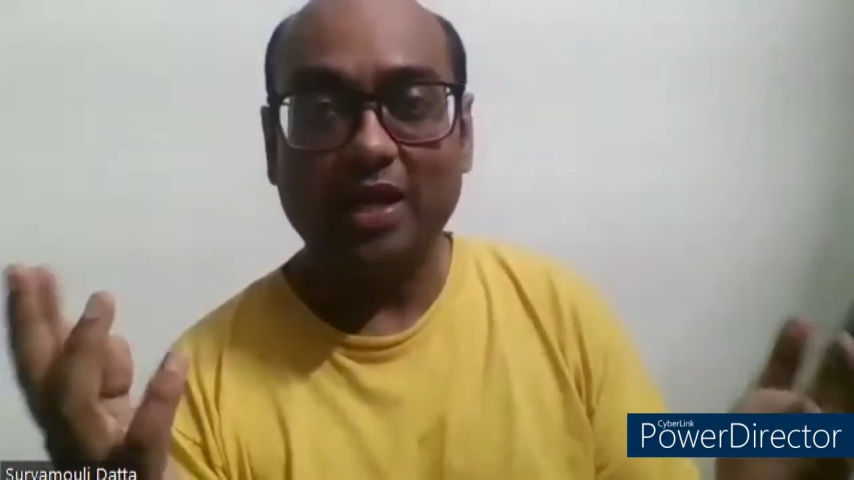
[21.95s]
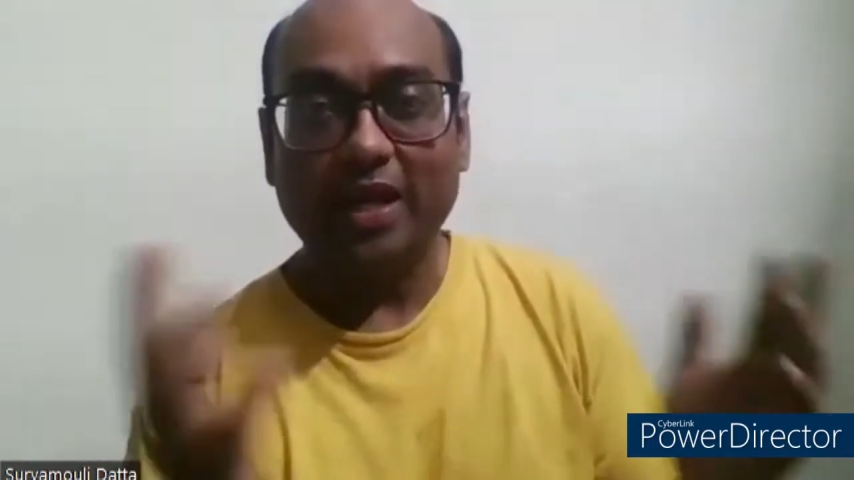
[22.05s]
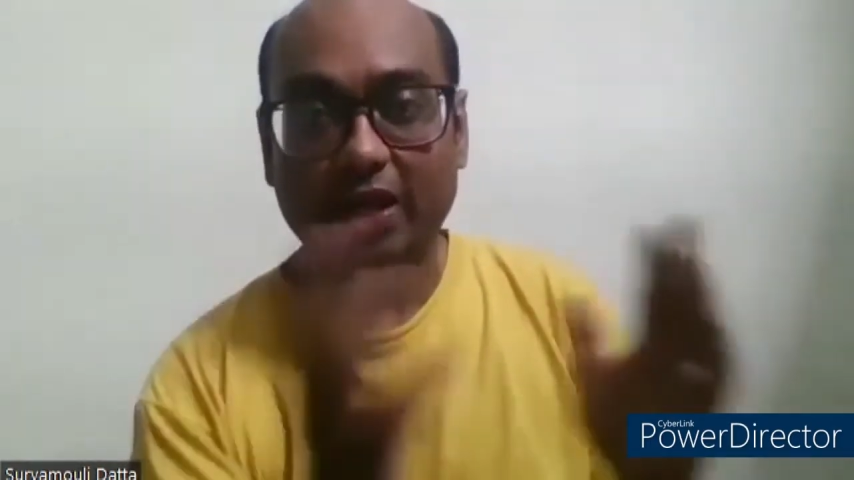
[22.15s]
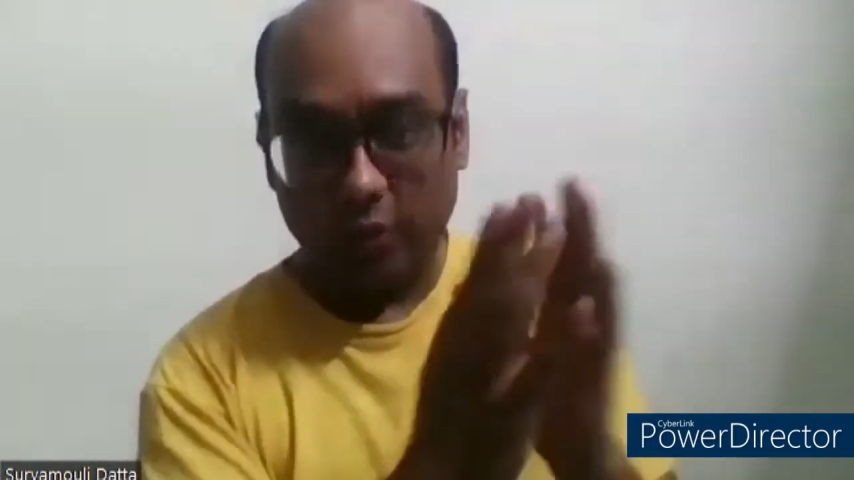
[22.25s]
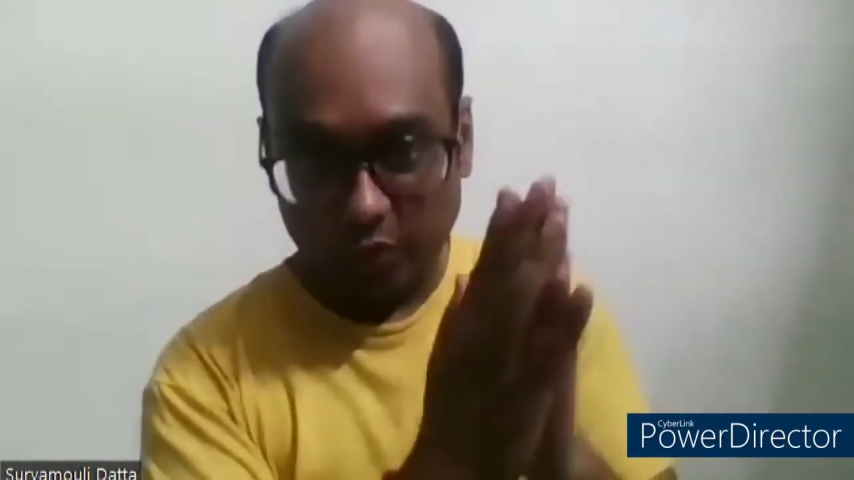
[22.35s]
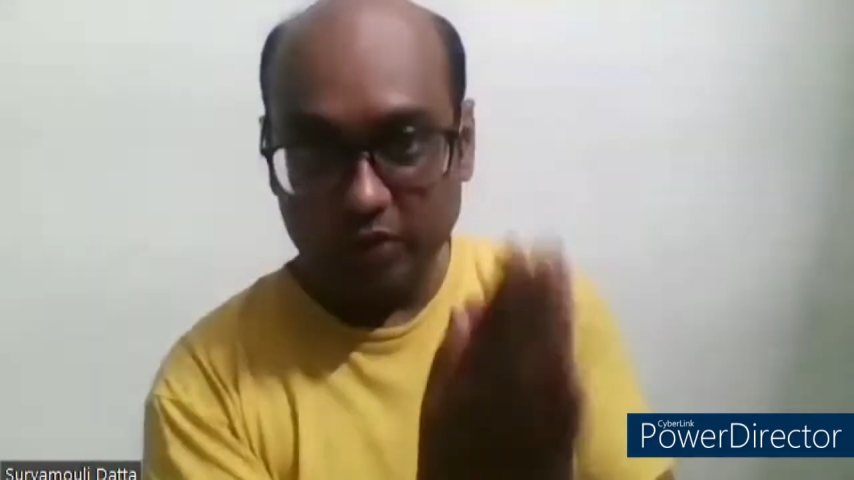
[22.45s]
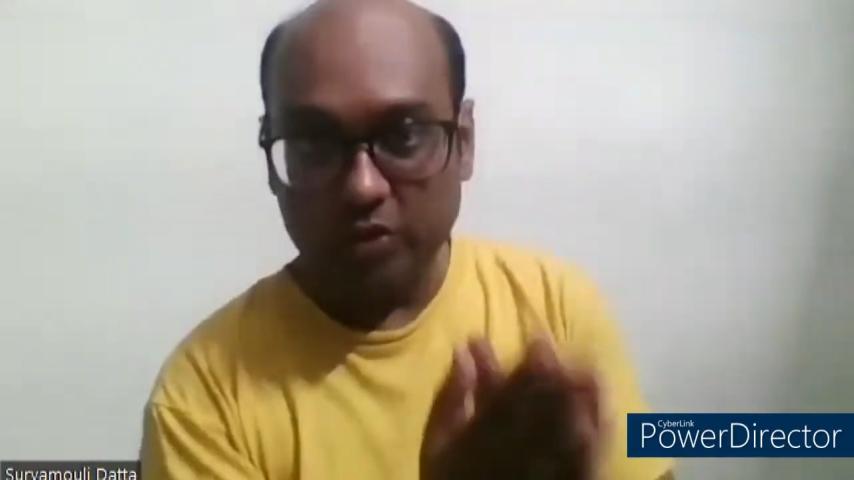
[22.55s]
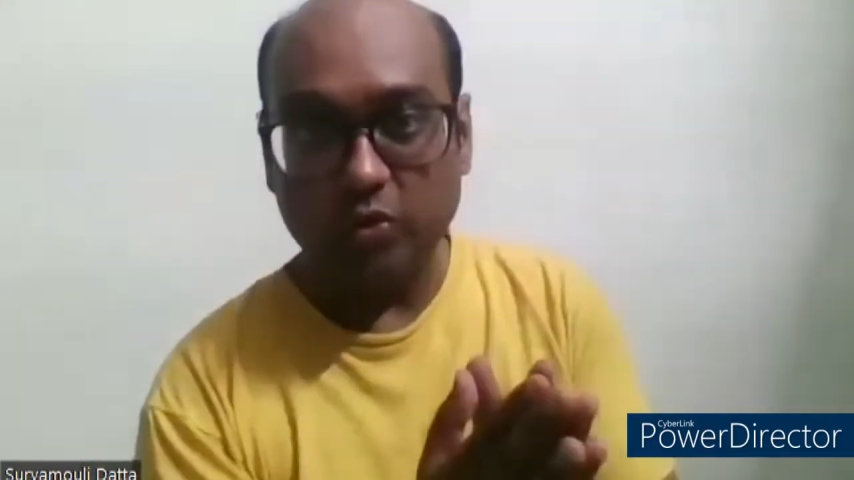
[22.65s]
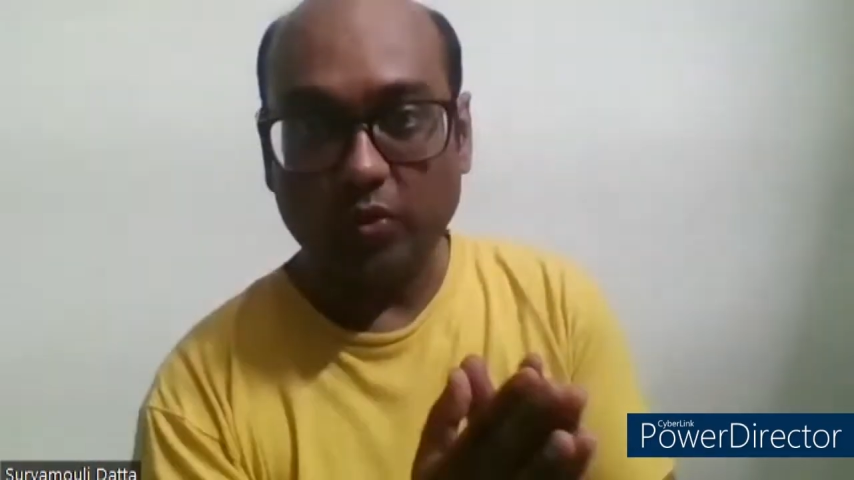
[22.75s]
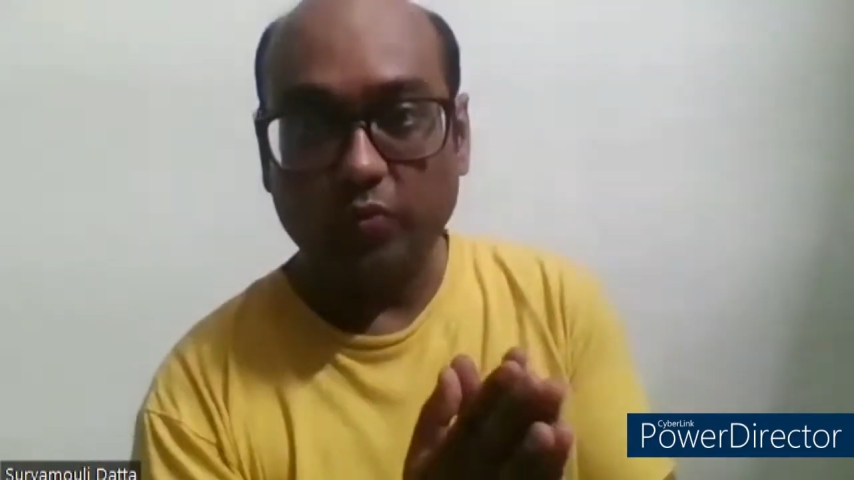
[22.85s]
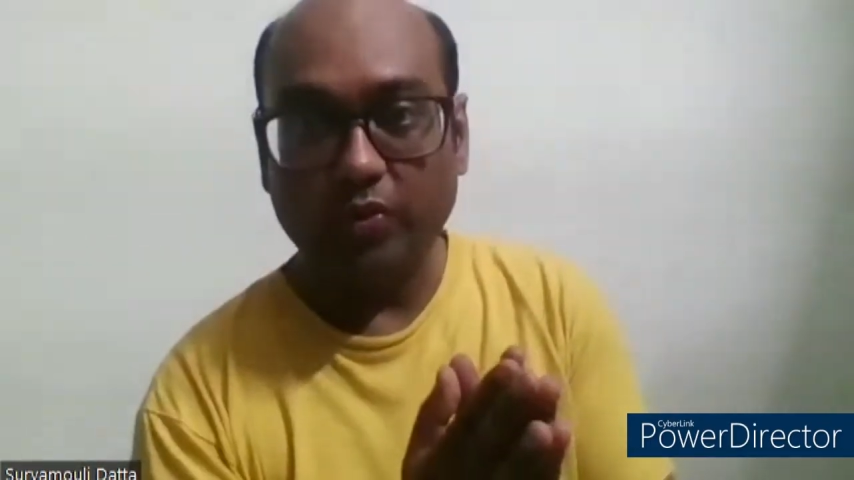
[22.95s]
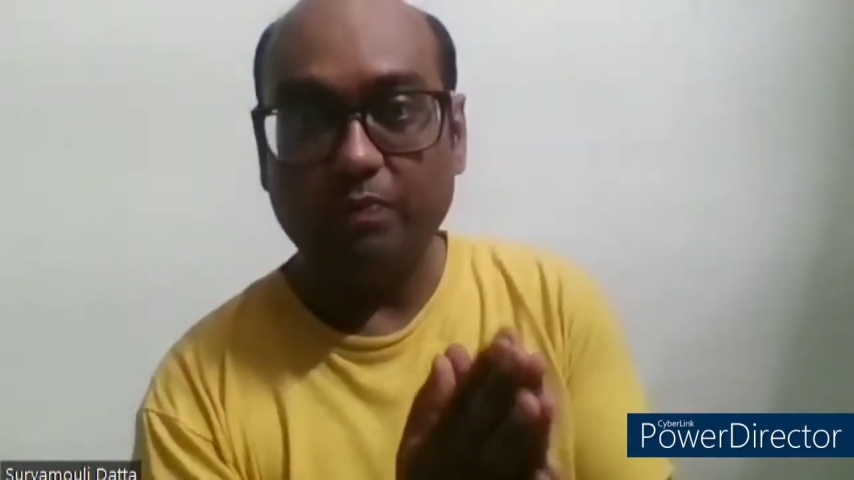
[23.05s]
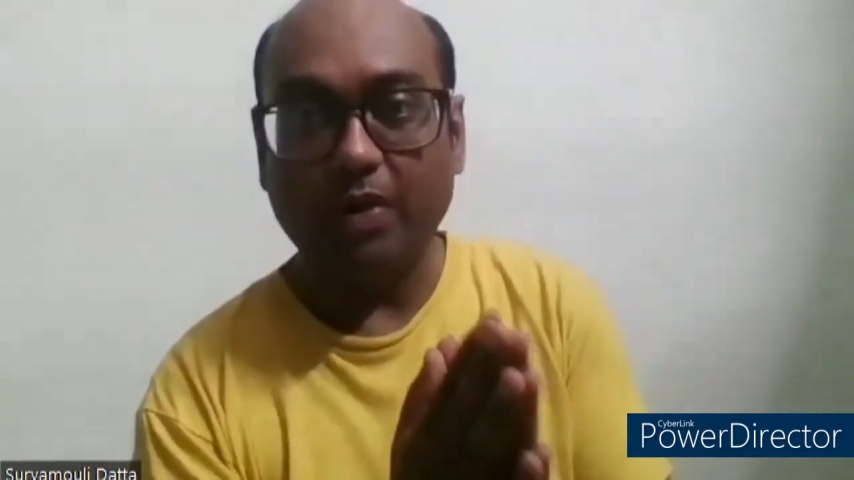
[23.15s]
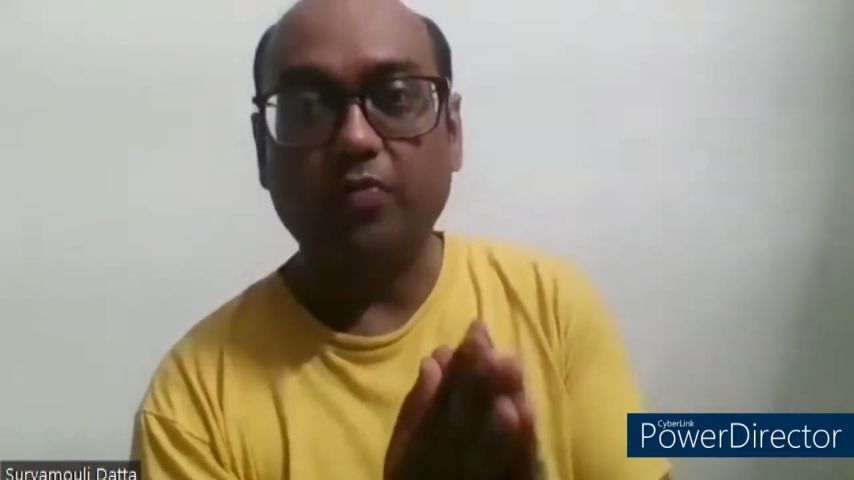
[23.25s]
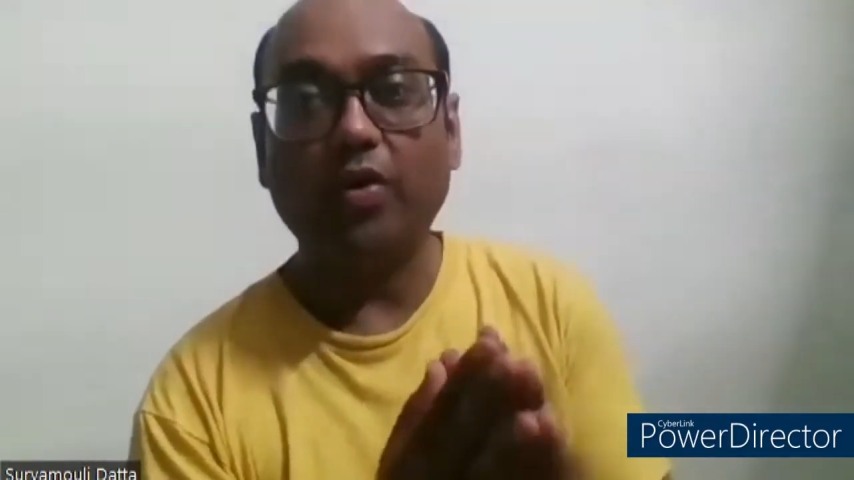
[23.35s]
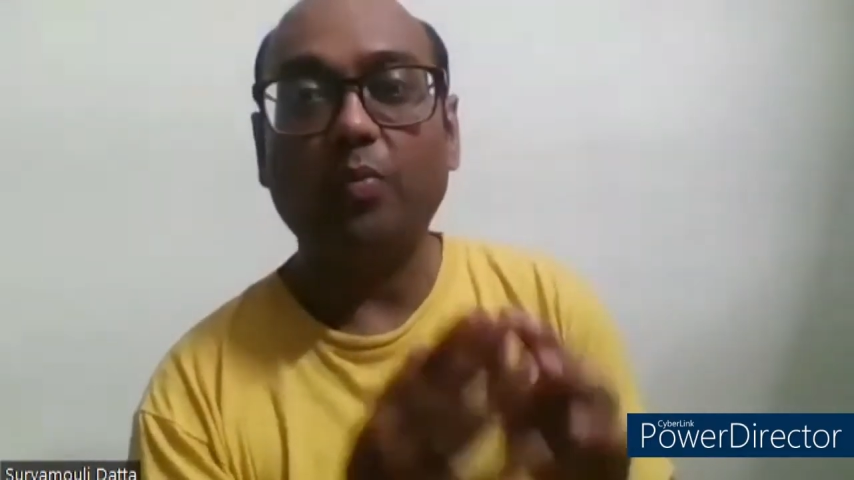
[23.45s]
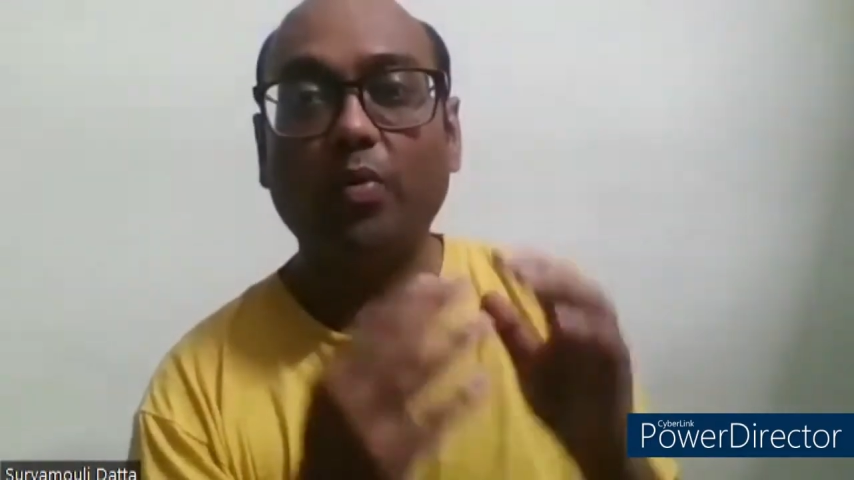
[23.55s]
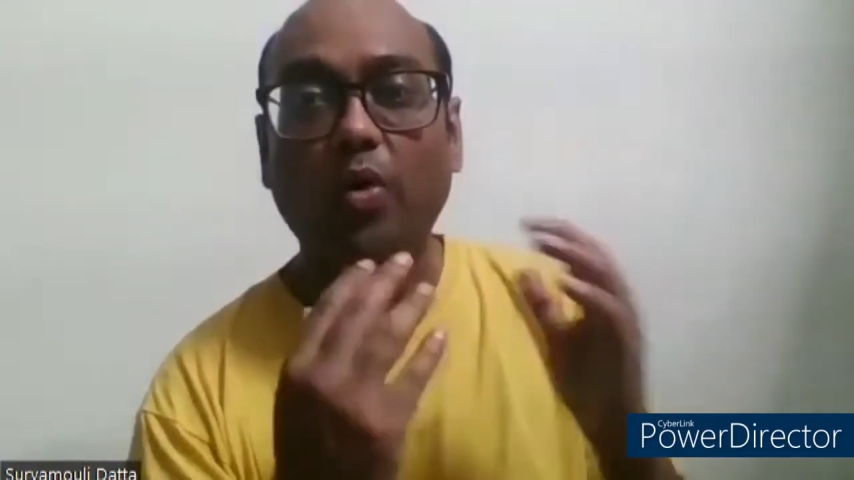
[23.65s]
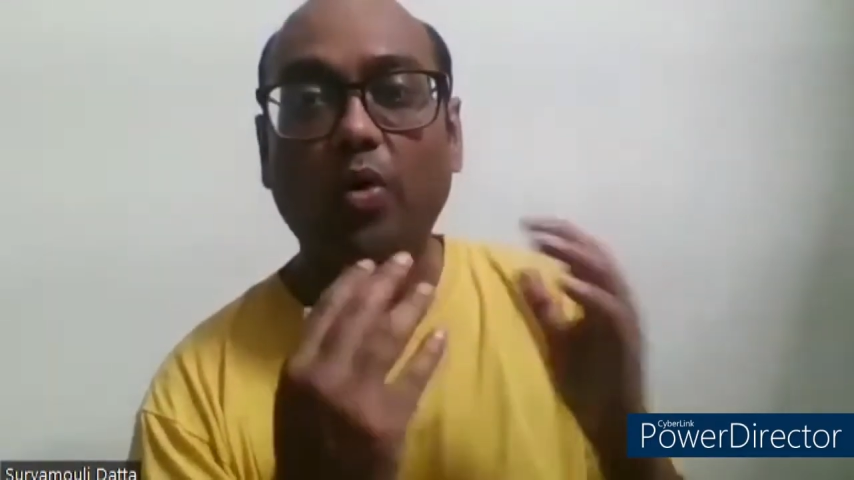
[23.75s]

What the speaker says: In doing so, we perform